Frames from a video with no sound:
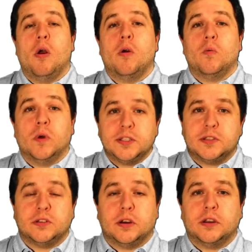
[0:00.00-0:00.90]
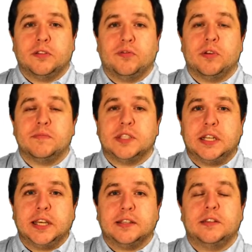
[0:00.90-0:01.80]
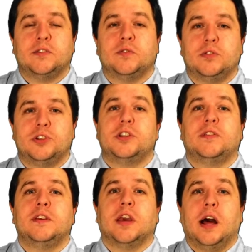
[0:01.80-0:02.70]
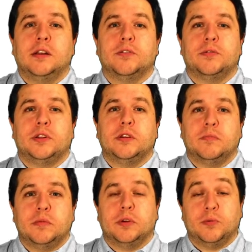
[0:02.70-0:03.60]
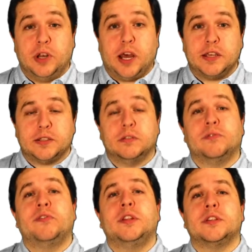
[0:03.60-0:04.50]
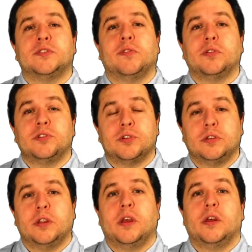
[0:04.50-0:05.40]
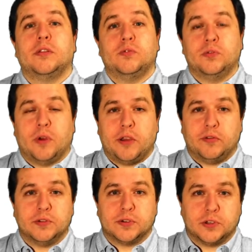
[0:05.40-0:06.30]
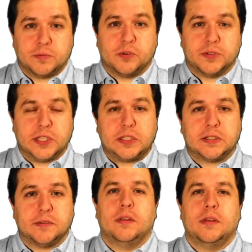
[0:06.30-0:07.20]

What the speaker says: Once the target frame selected, the genetic algorithm relies on a fitness function to drive the search process.